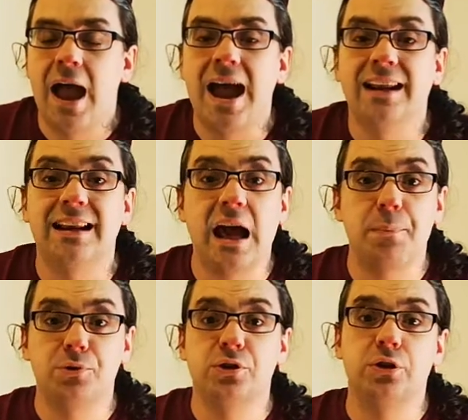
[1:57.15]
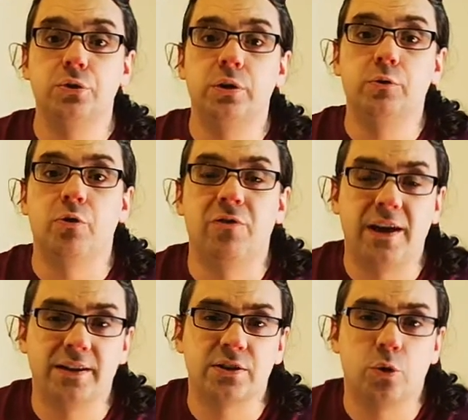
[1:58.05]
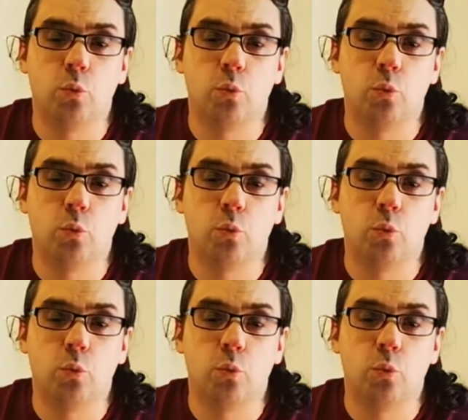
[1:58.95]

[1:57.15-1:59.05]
and it absolutely reflects the